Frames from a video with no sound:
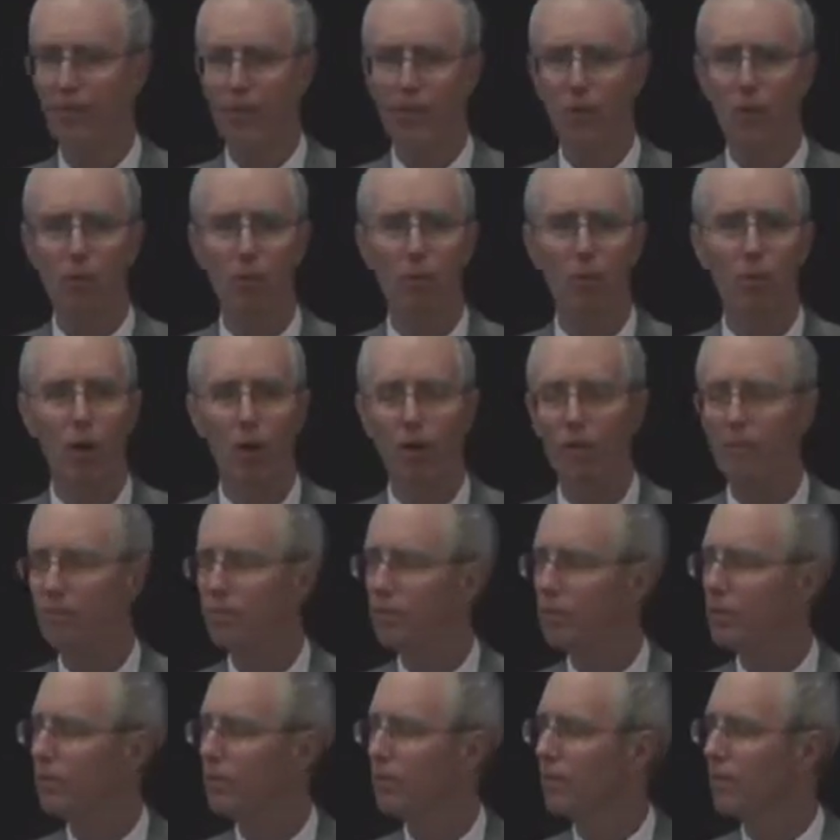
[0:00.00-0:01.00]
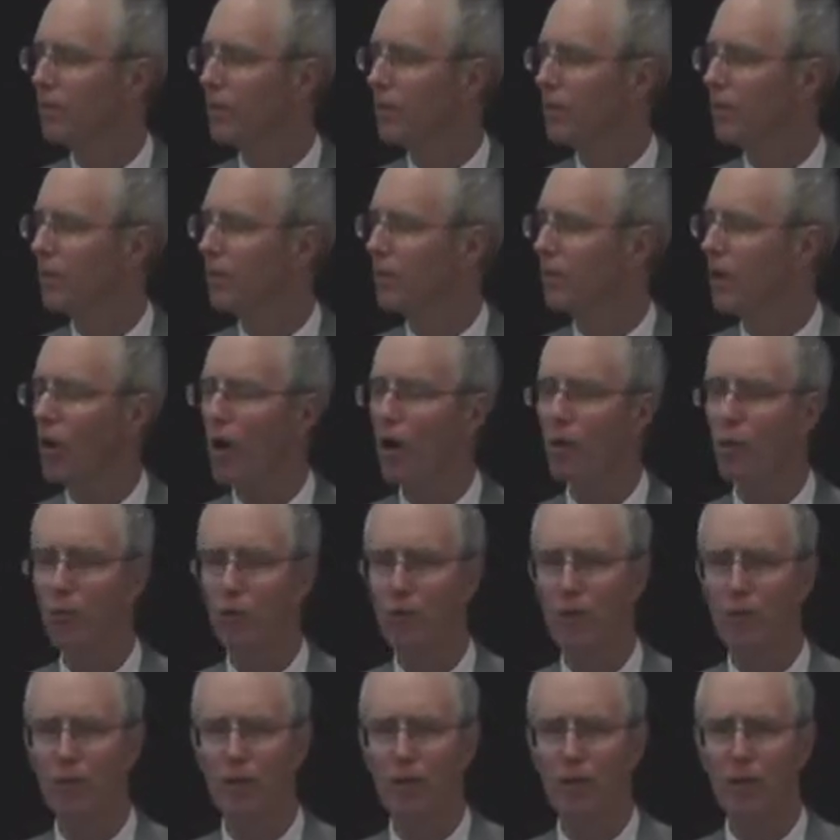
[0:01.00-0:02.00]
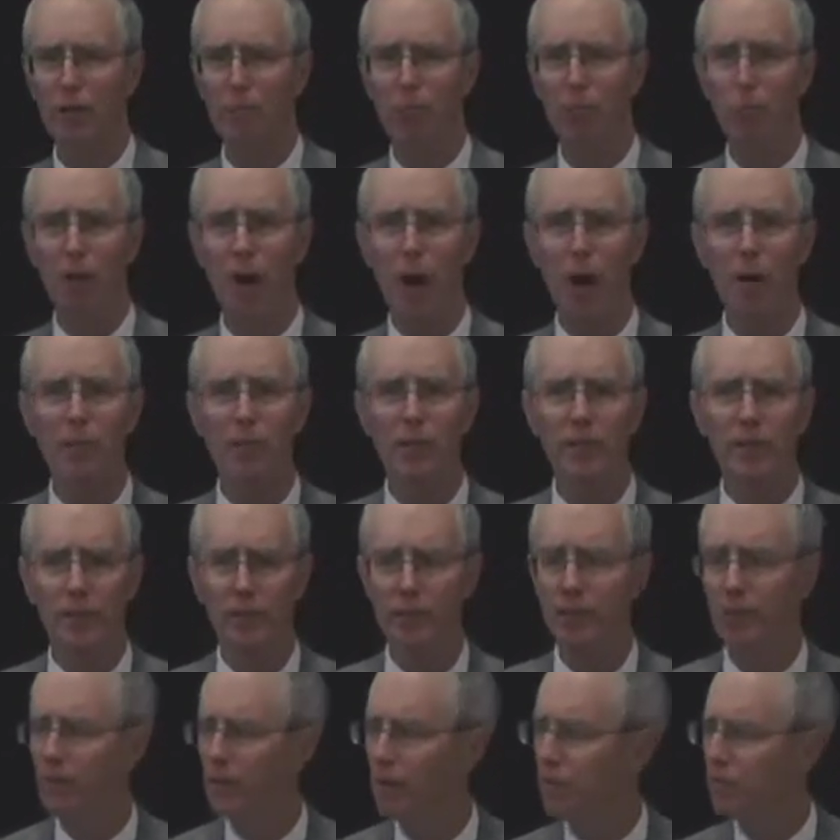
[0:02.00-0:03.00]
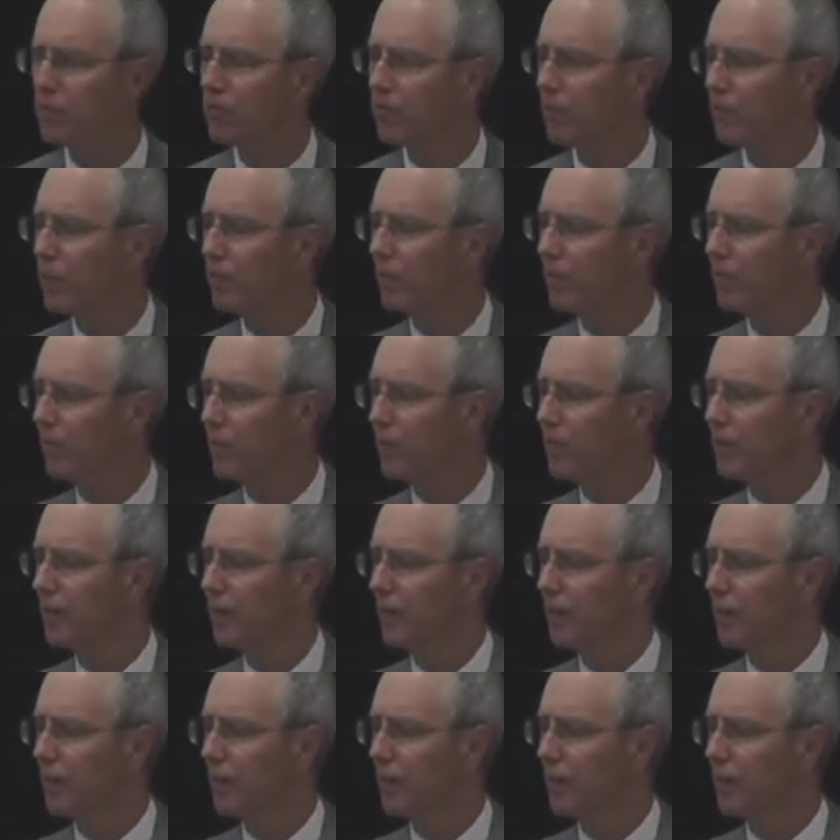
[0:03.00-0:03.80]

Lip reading: they're above the guardrail, but I can probably get to them safely.